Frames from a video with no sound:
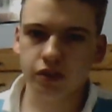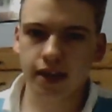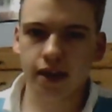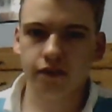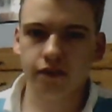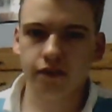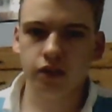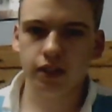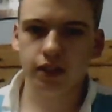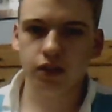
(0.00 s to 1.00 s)
to have it
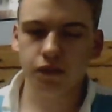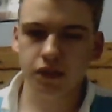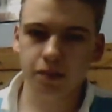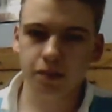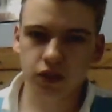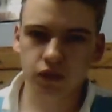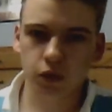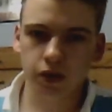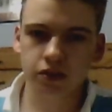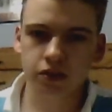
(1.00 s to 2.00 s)
all. Like you have the space
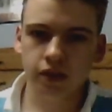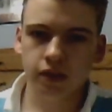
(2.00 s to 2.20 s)
for it.